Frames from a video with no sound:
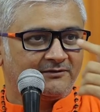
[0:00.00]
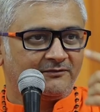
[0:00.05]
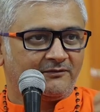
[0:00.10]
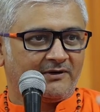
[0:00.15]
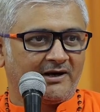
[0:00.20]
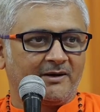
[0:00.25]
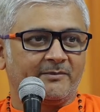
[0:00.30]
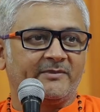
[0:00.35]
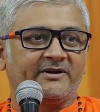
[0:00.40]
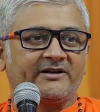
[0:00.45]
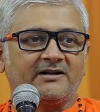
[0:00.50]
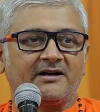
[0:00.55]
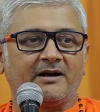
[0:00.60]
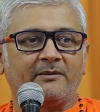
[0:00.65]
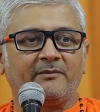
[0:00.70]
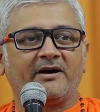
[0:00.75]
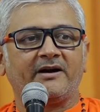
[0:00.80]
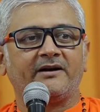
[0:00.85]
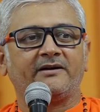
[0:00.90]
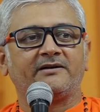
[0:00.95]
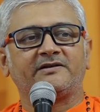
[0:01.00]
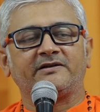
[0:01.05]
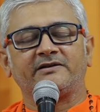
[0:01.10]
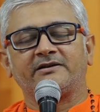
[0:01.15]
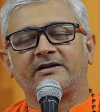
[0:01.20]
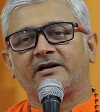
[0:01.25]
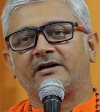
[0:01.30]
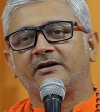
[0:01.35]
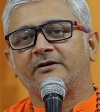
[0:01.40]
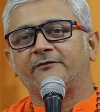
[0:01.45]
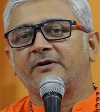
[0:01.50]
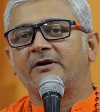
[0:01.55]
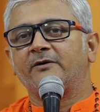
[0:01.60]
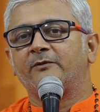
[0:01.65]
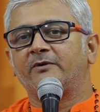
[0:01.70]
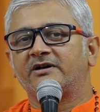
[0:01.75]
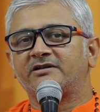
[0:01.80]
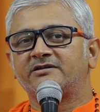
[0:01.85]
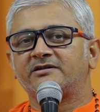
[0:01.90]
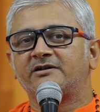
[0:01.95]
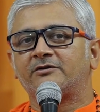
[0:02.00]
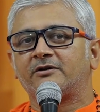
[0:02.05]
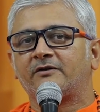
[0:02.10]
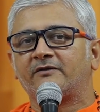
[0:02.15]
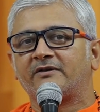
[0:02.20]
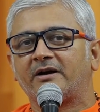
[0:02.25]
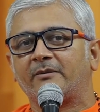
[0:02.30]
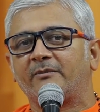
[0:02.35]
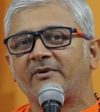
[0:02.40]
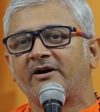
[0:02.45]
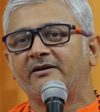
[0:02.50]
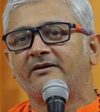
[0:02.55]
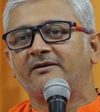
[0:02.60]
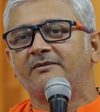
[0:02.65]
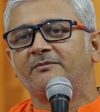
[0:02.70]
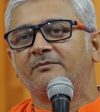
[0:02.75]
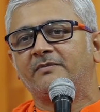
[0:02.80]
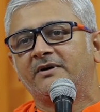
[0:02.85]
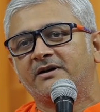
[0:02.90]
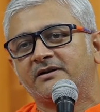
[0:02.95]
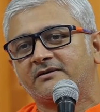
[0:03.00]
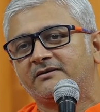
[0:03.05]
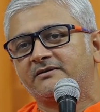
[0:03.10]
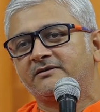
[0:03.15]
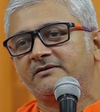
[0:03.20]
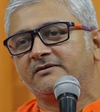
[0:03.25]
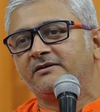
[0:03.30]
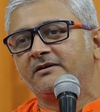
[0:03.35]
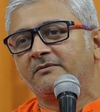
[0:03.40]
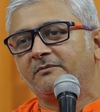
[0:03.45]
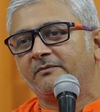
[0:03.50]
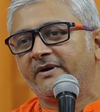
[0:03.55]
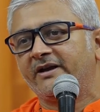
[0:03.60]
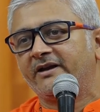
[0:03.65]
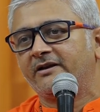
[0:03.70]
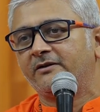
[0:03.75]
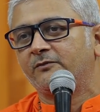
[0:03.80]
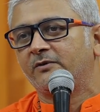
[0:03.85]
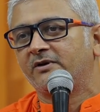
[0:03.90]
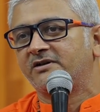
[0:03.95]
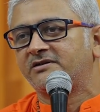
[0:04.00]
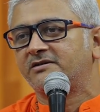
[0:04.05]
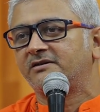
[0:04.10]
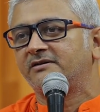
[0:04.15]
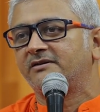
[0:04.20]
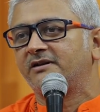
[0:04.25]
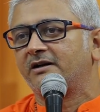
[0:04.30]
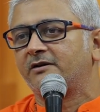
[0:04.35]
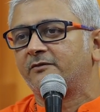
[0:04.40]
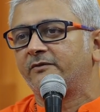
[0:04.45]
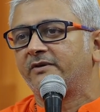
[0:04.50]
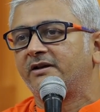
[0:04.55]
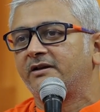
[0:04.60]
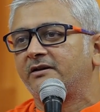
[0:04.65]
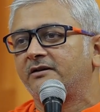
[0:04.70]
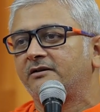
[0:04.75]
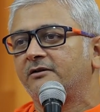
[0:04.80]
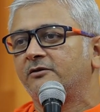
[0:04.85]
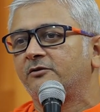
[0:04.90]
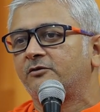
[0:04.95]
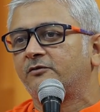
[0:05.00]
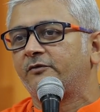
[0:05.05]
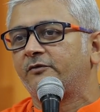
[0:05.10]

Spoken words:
Valmiki Ramayana, see there are different versions of Ramayana, but the main version that we look